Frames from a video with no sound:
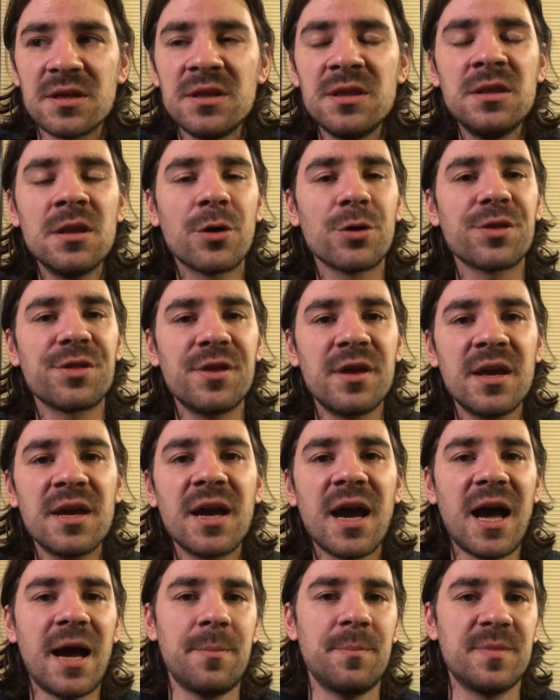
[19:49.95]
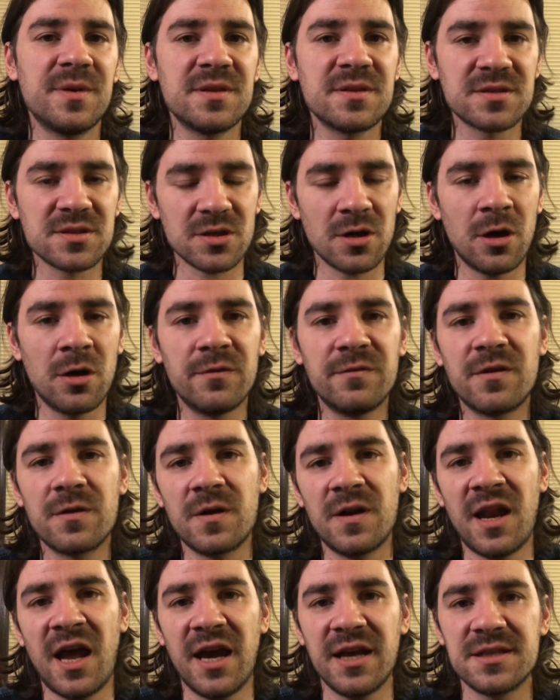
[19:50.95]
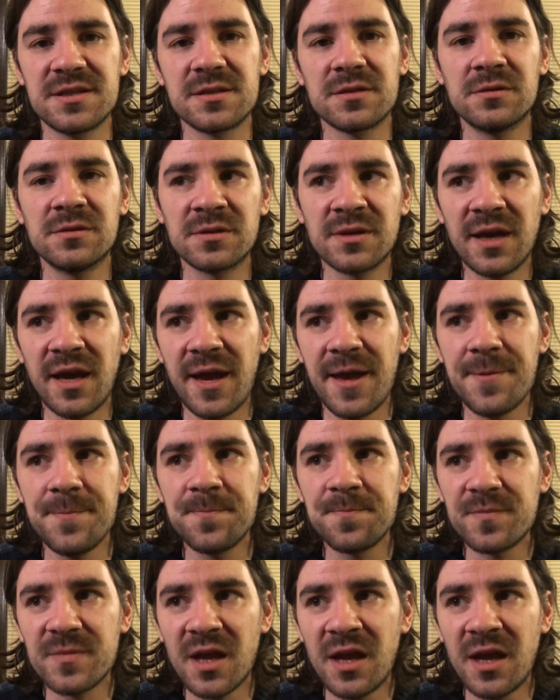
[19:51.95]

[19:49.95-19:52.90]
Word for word: Nothing happens overnight, okay?